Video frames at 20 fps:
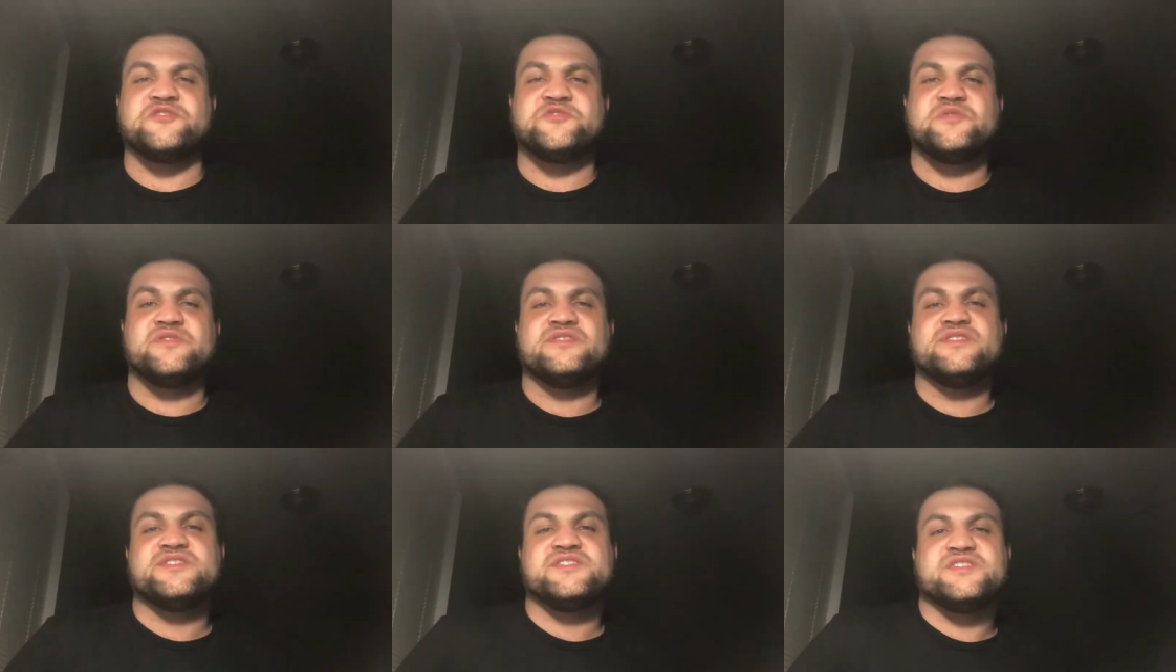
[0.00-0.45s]

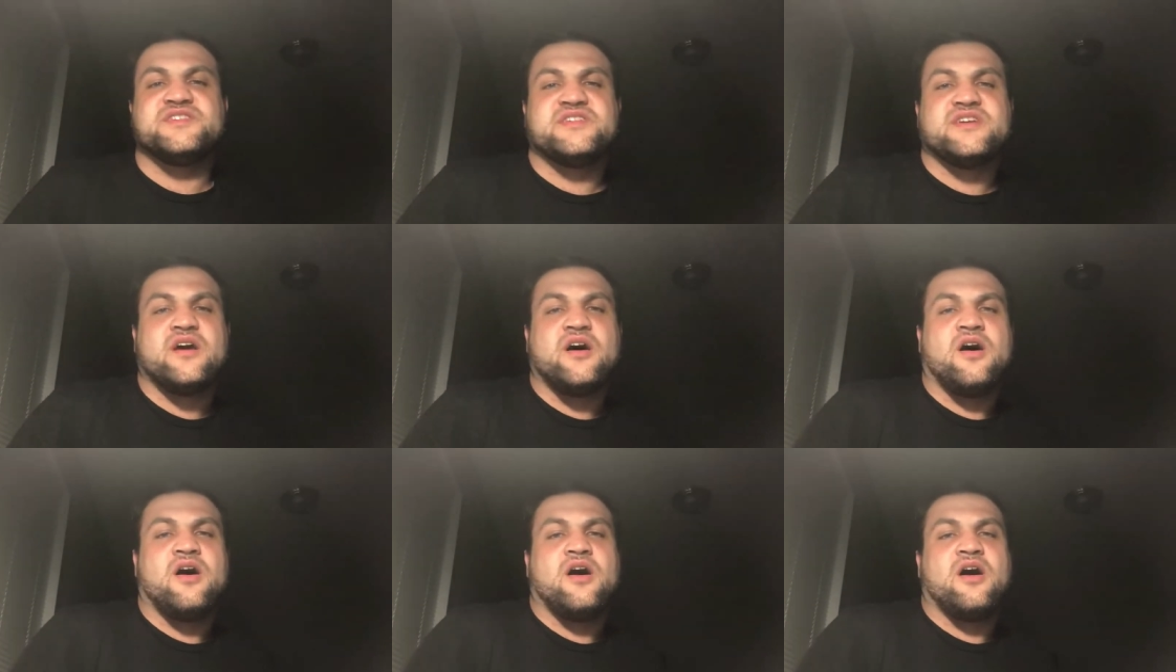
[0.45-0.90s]

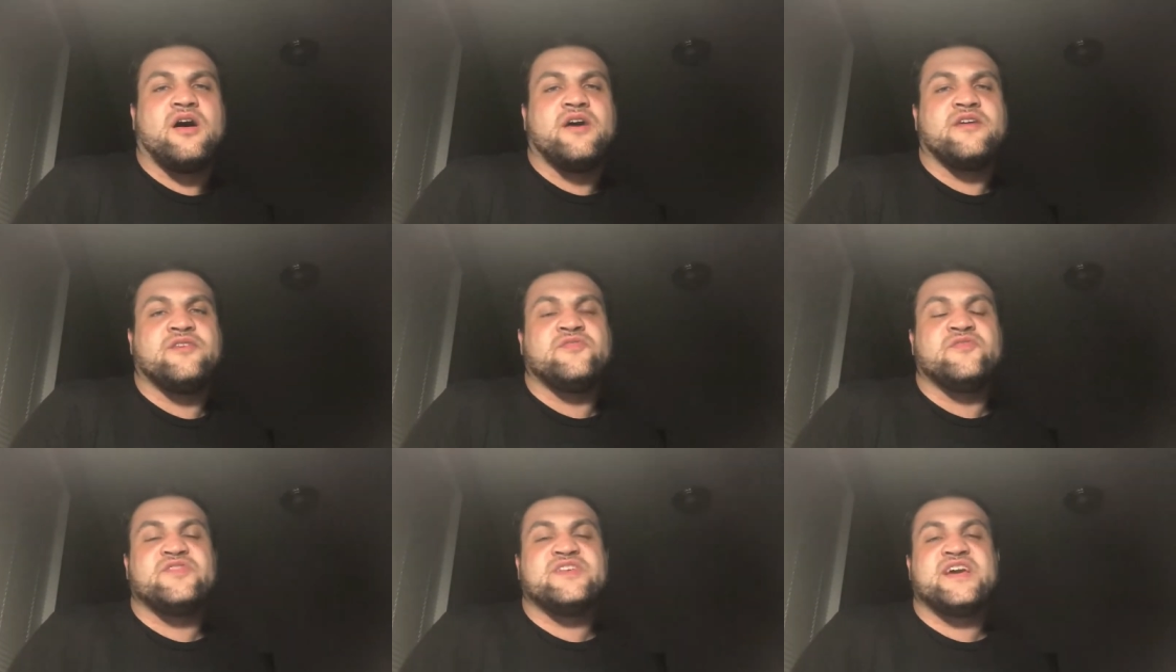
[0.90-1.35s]
trilogy
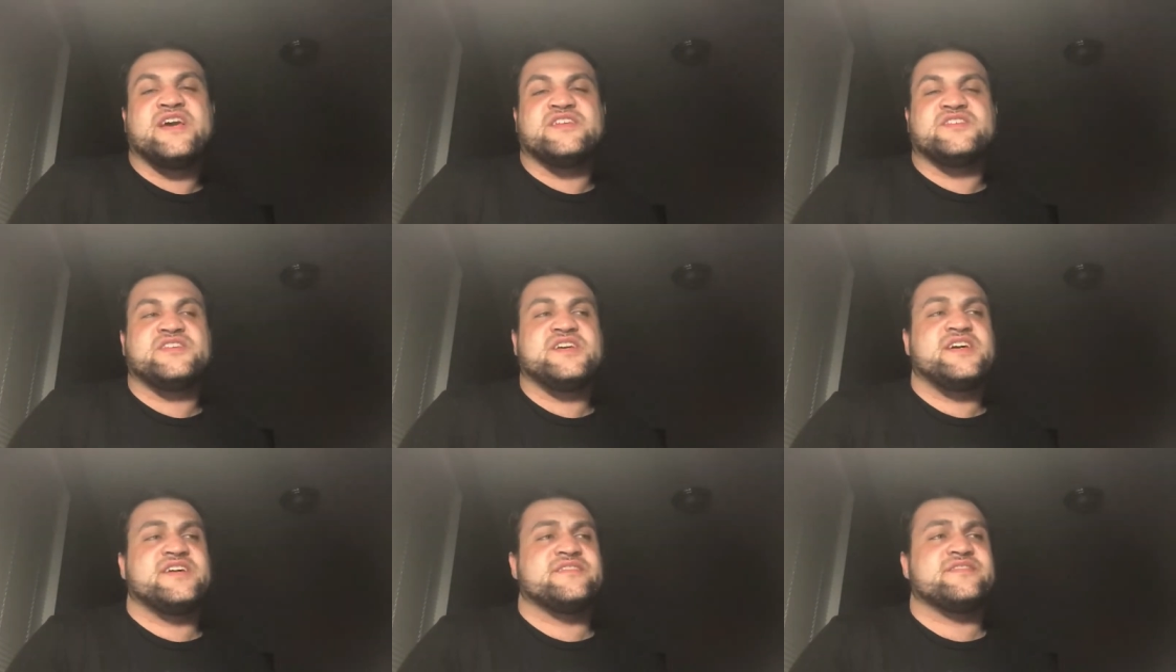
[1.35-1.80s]
on
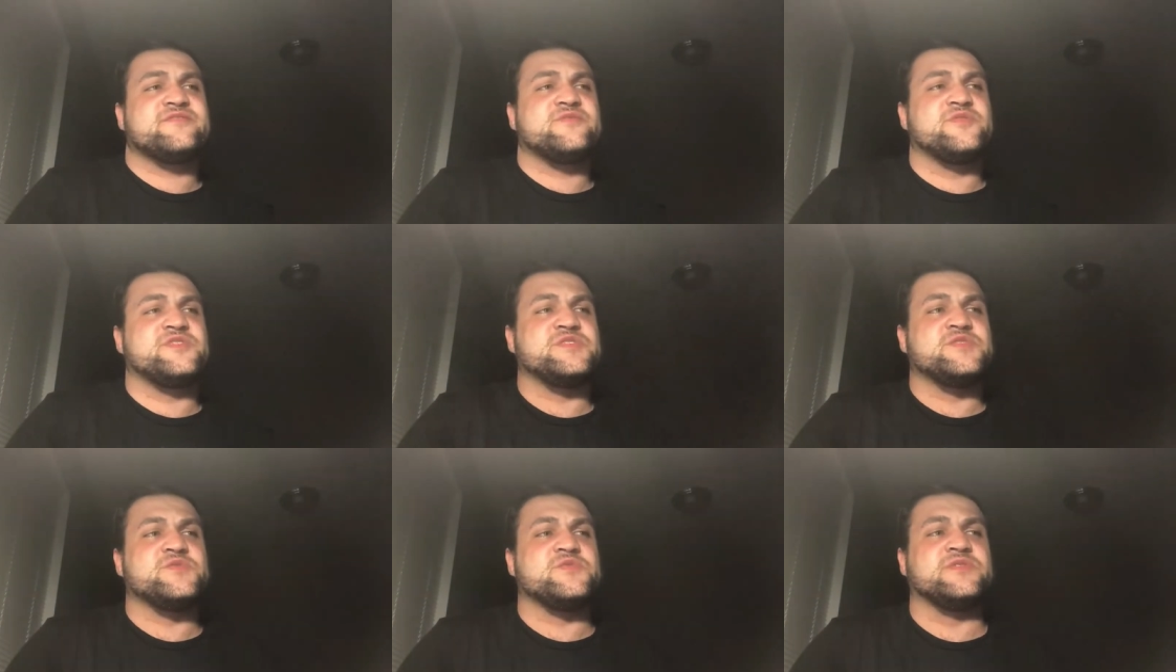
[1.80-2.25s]
VHS,
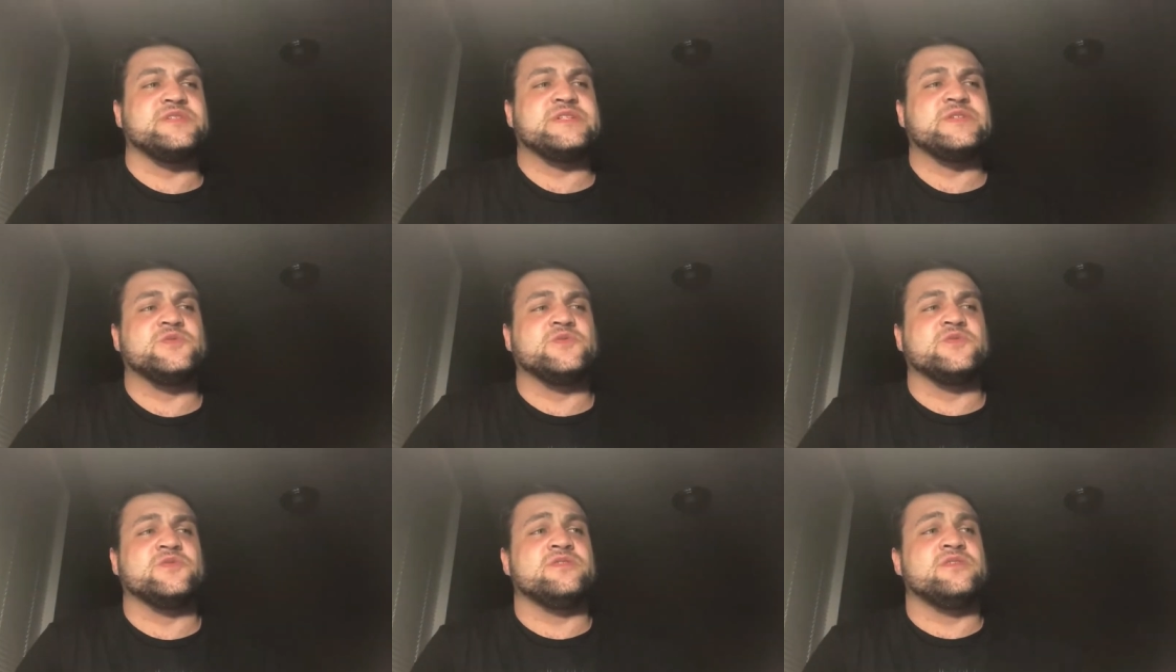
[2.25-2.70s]
which is really
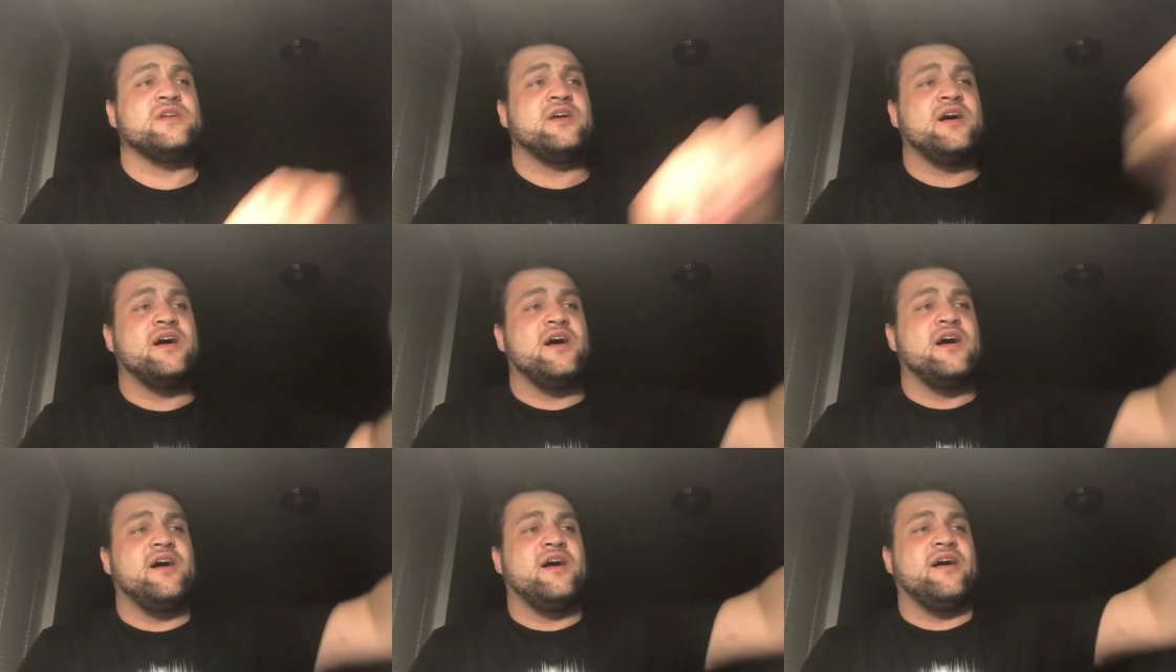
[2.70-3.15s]
cool.
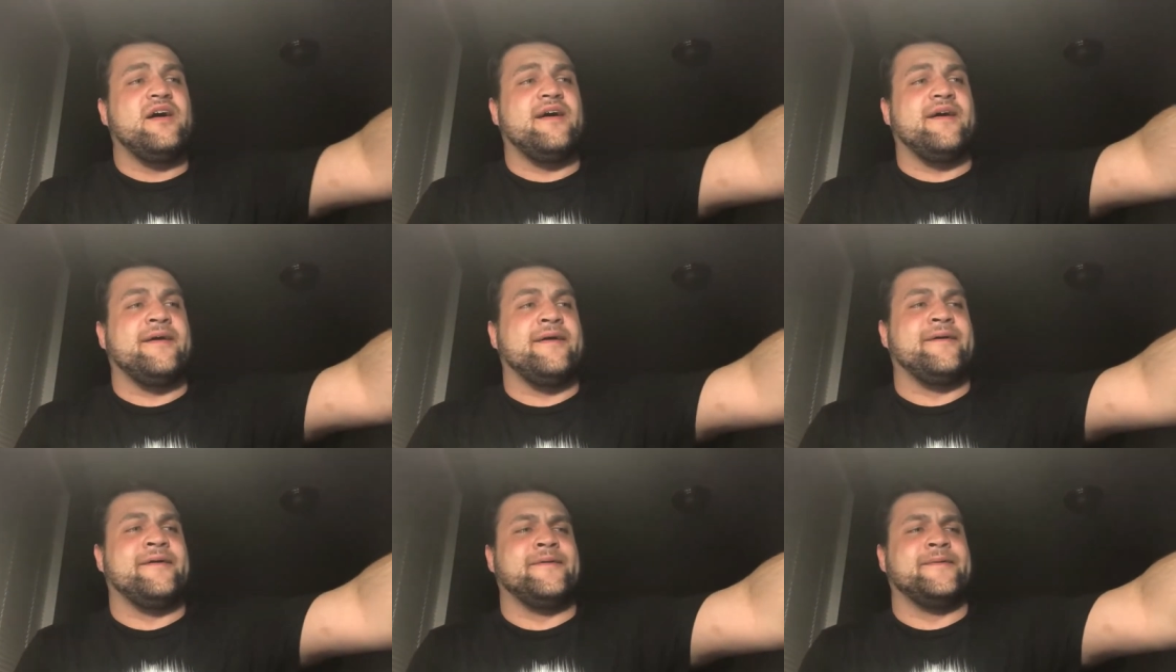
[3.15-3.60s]

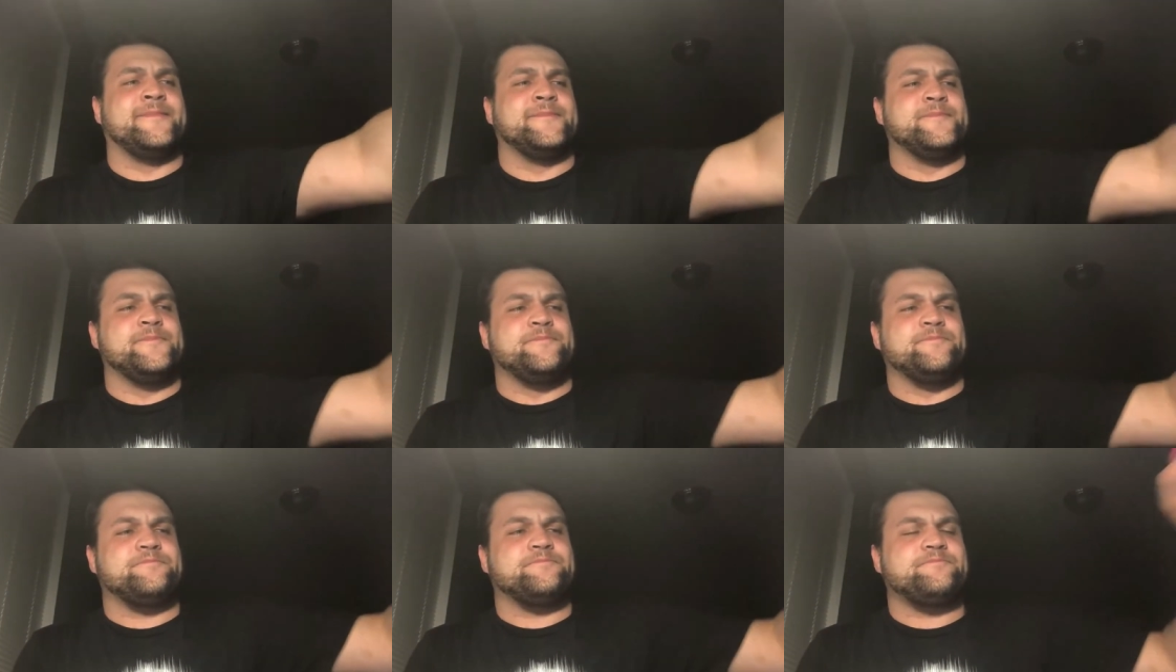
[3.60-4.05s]

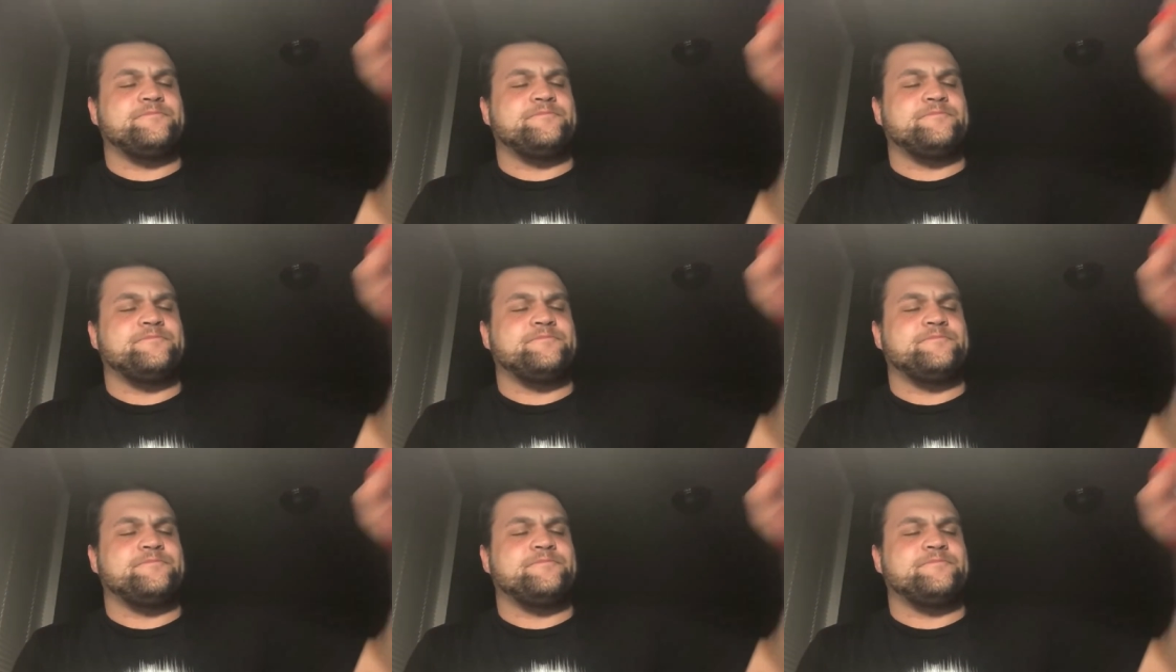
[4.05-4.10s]
Um,